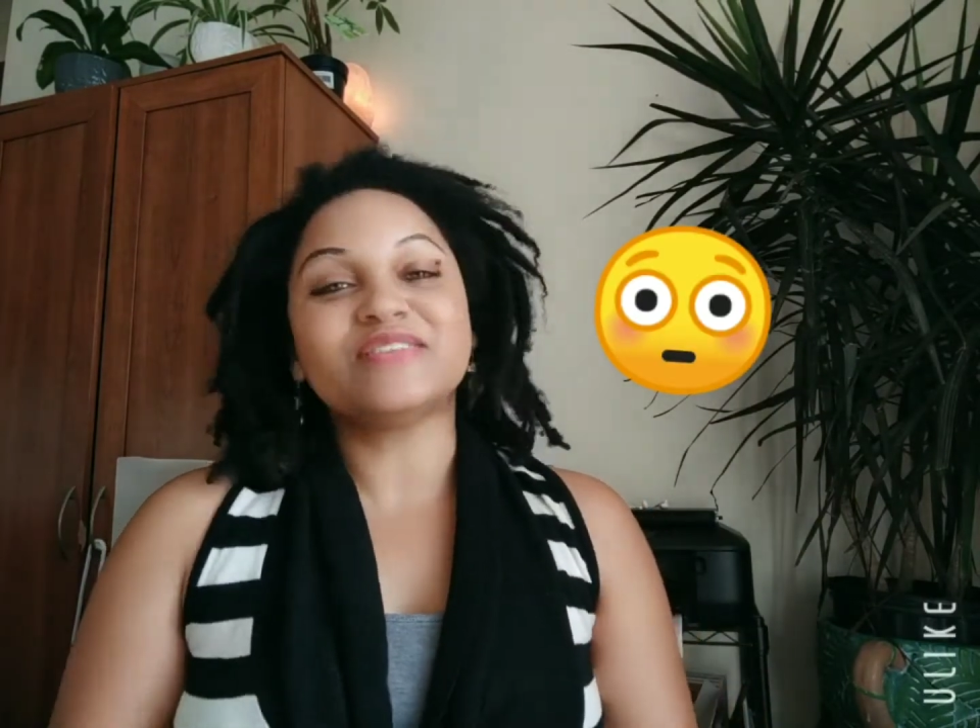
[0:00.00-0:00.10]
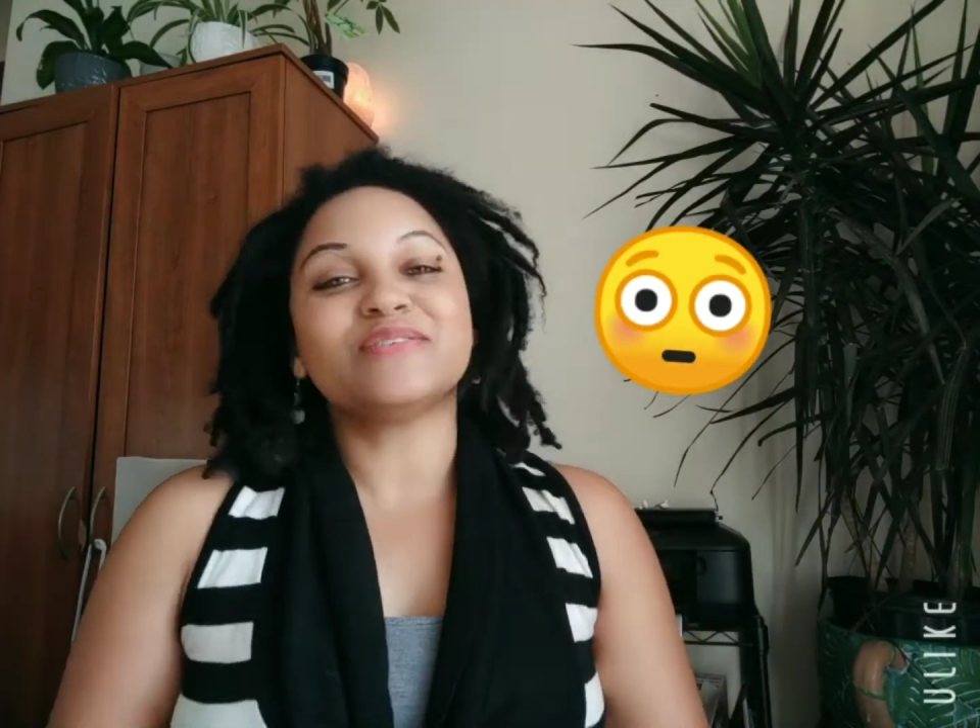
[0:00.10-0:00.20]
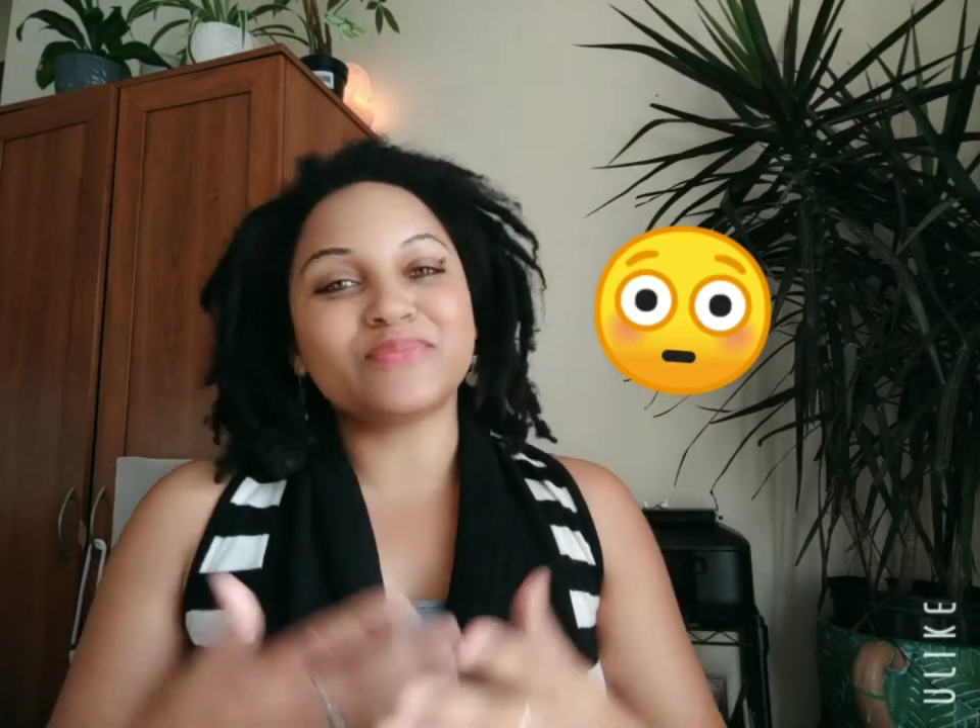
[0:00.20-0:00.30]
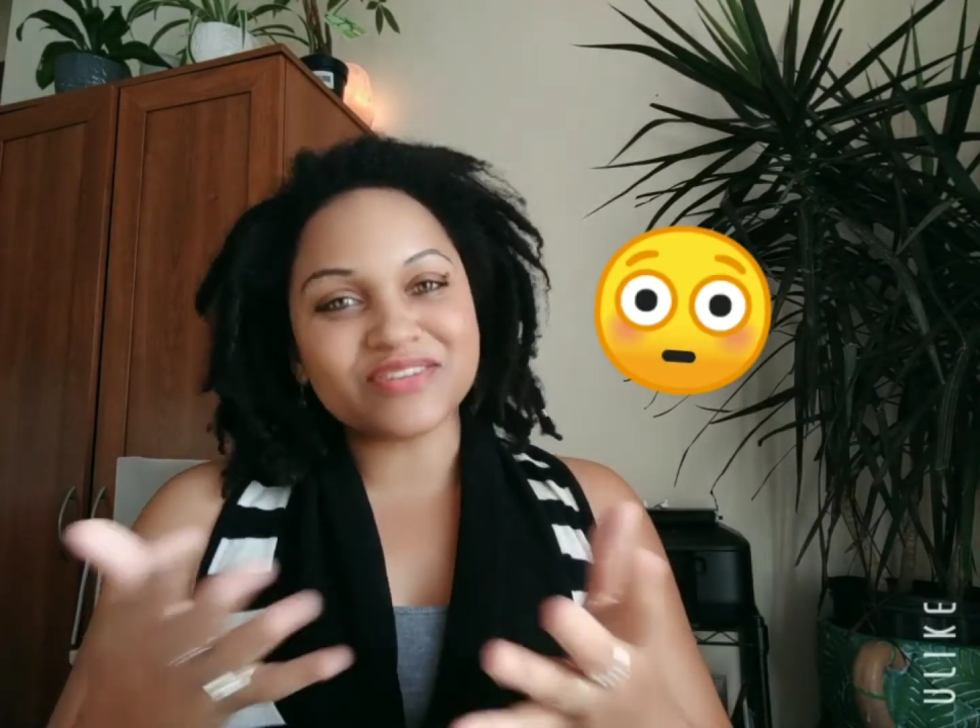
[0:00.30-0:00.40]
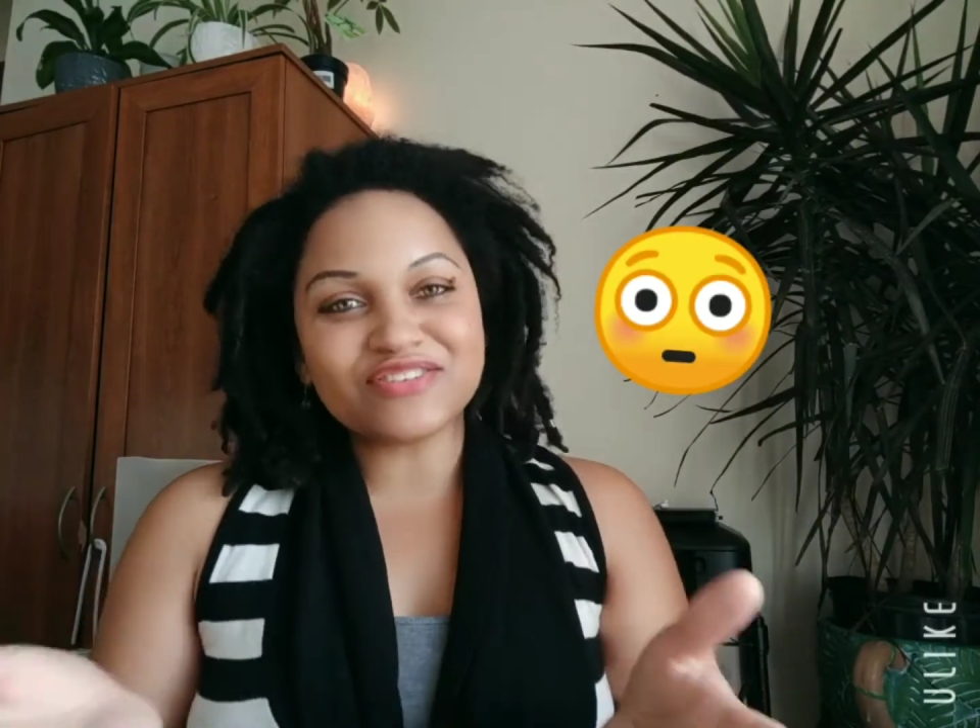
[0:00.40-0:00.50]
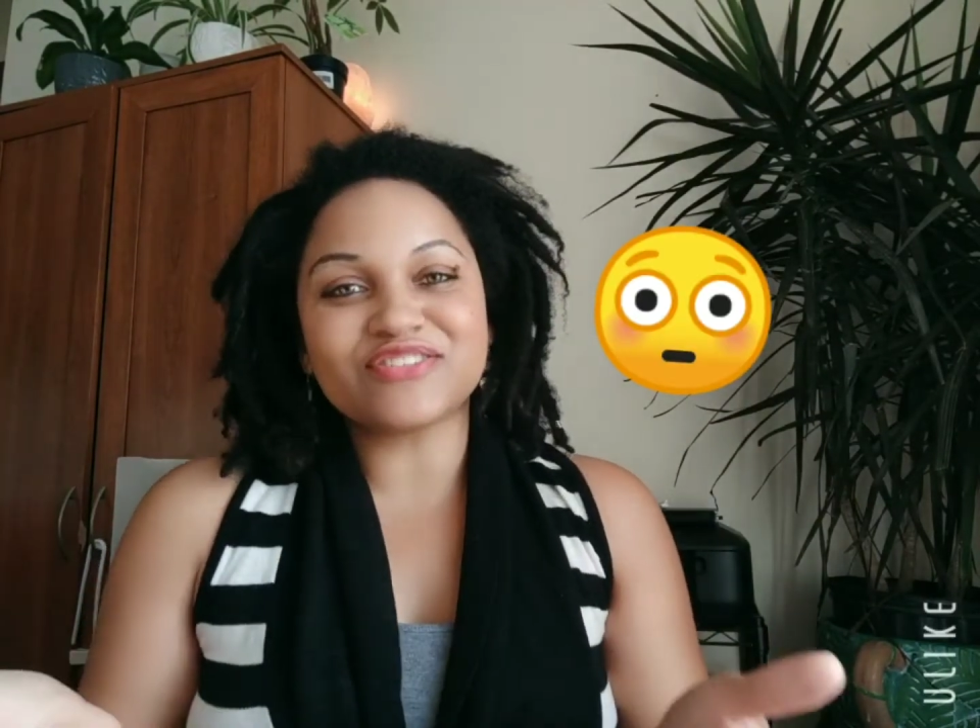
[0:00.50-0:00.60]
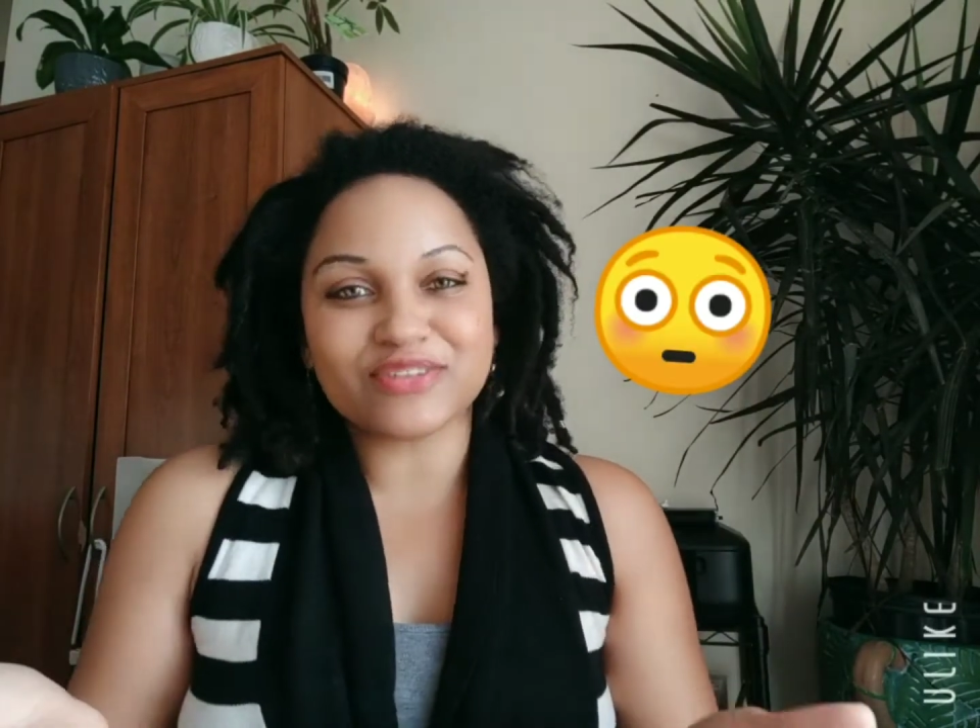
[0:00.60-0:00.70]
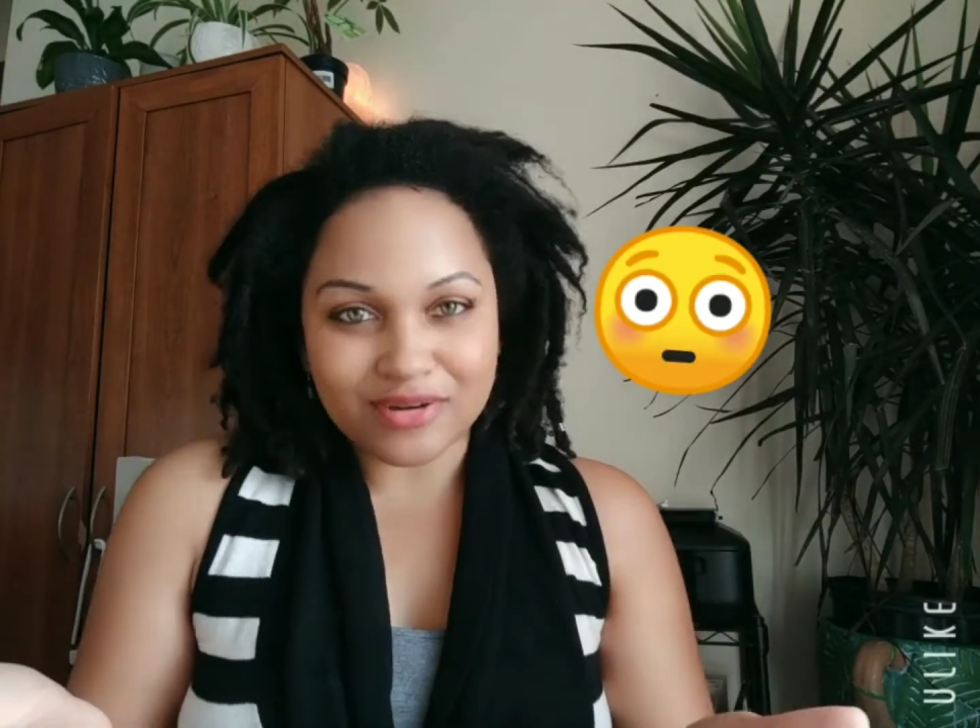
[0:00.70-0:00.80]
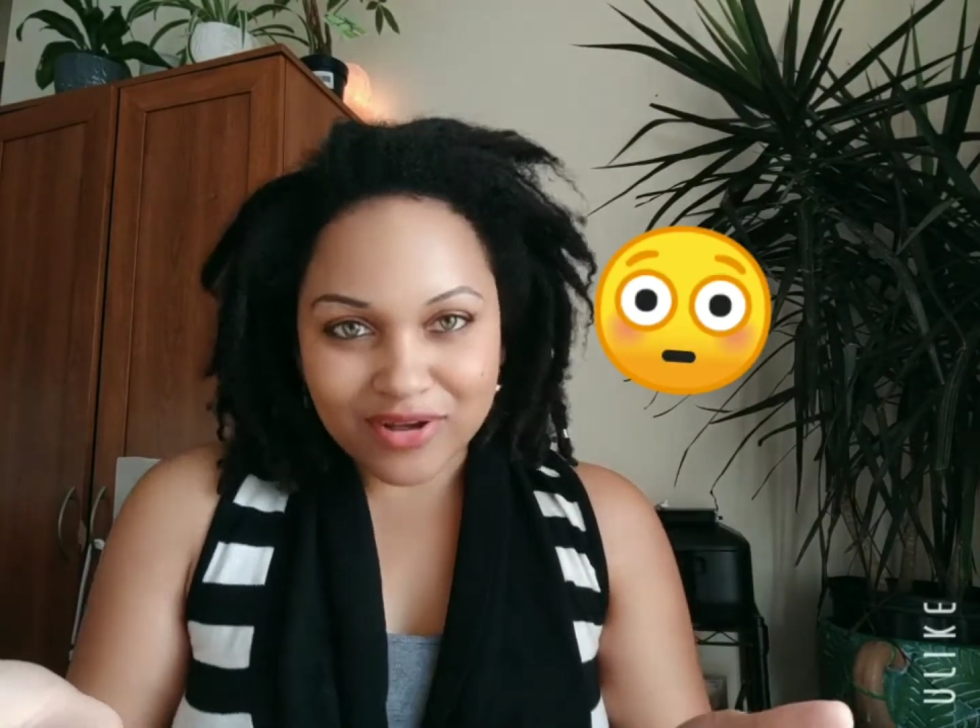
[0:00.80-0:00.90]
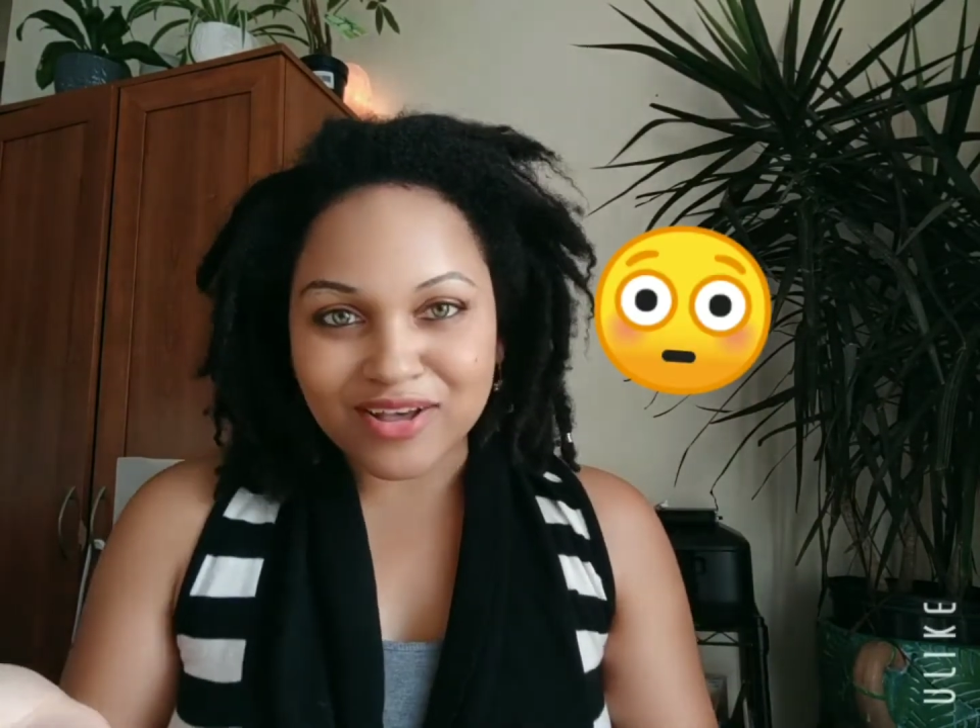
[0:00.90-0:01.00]
So what does your
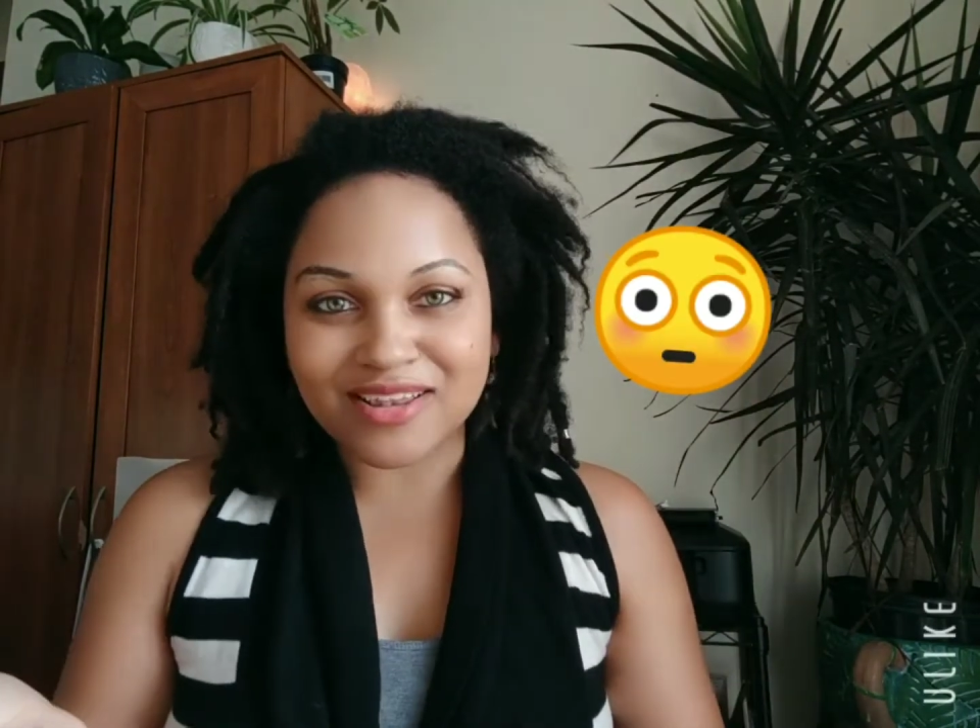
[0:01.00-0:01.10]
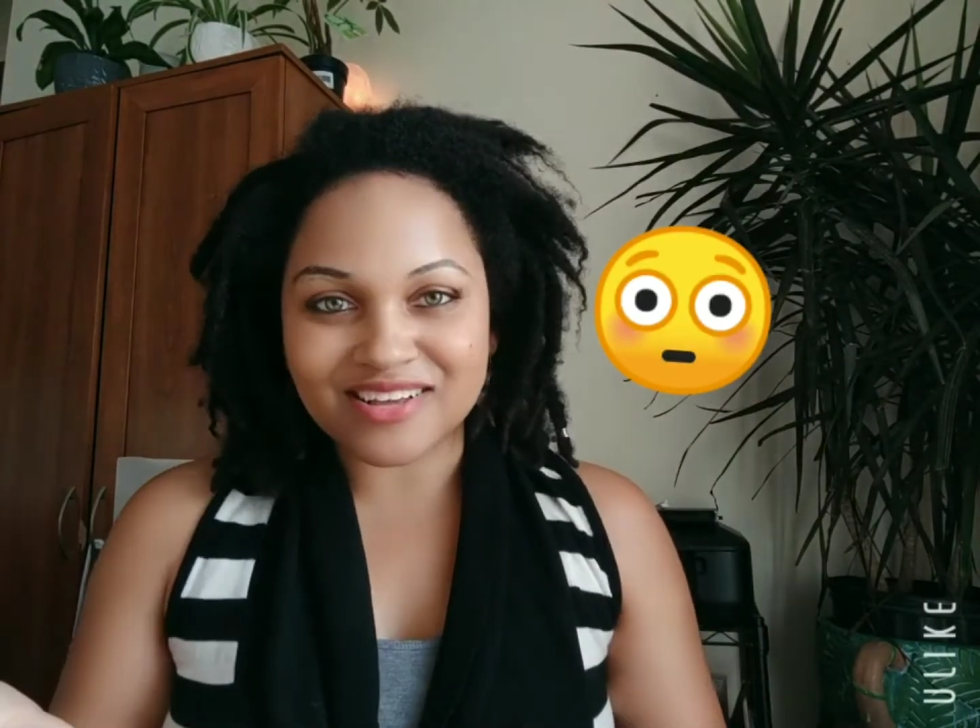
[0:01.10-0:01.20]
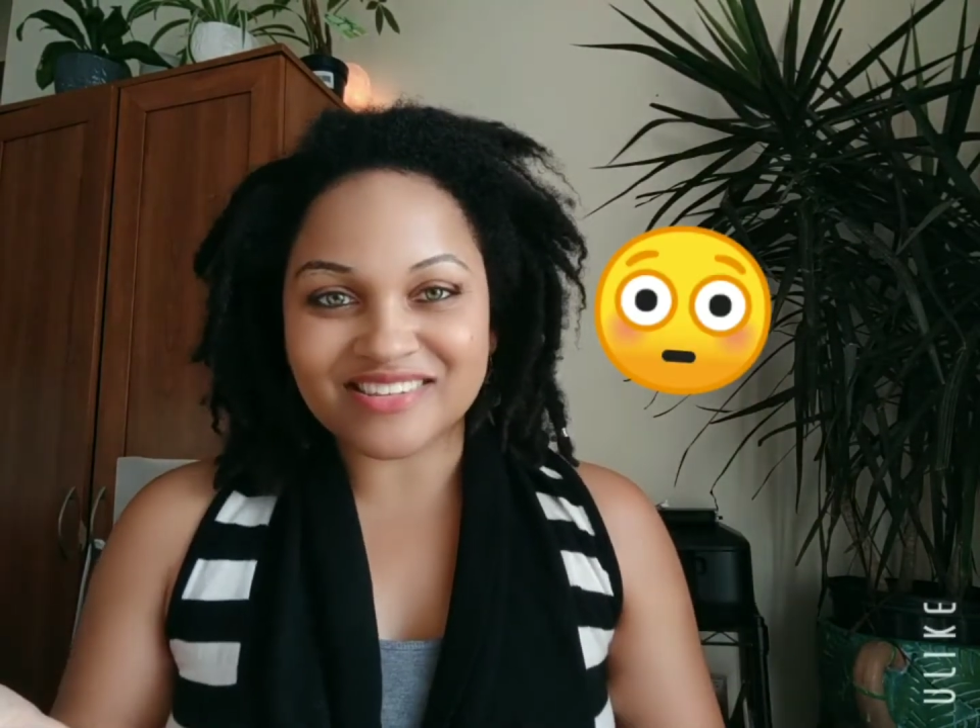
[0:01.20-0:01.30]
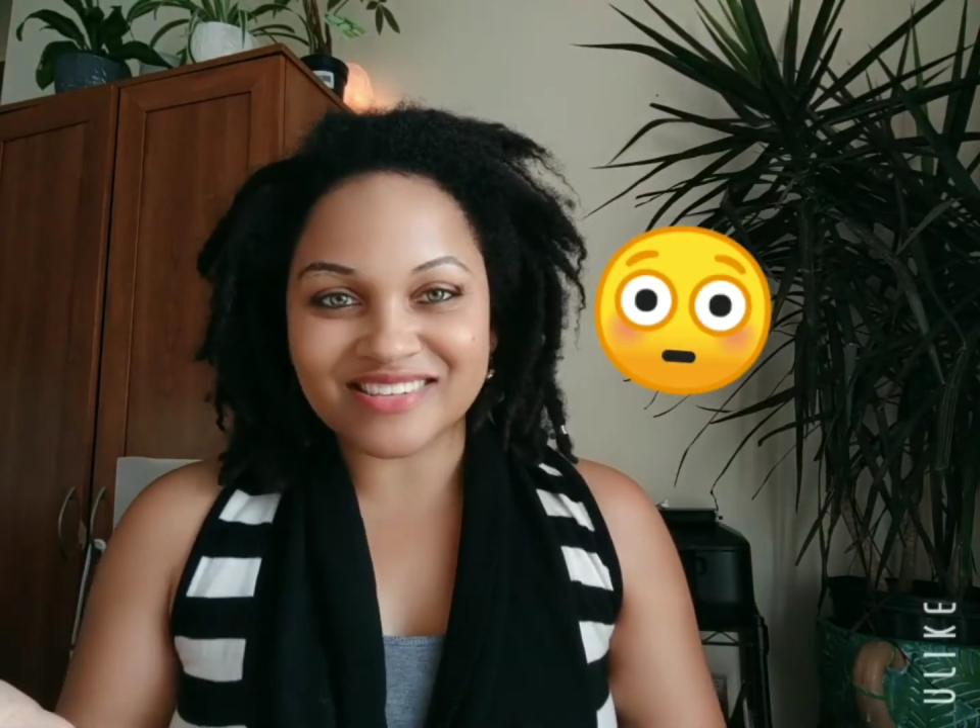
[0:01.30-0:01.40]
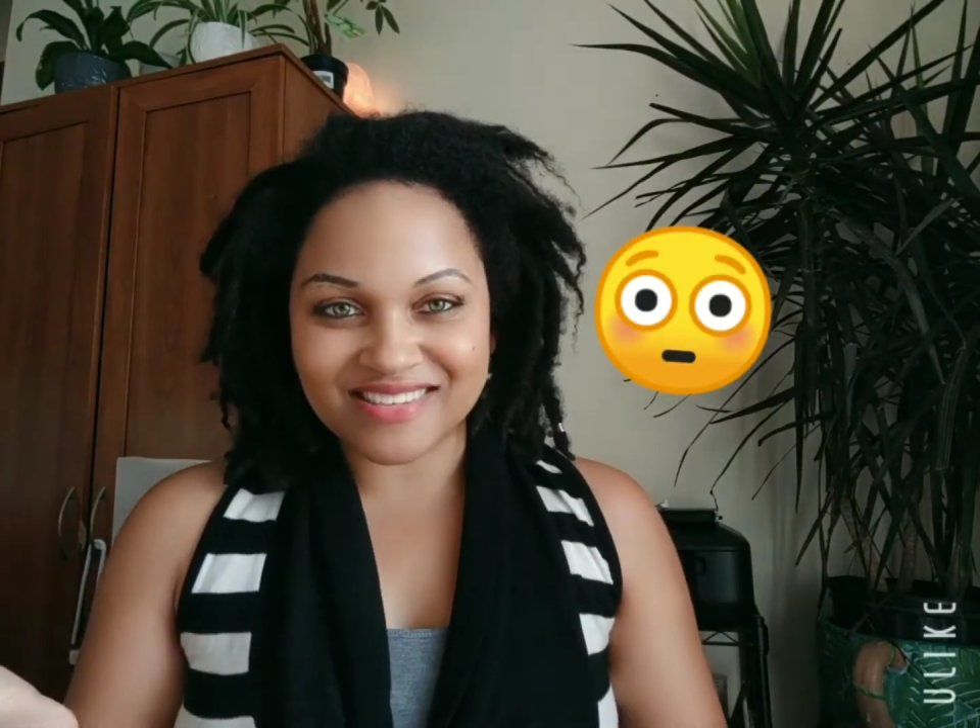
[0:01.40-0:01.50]
girl Her Loxx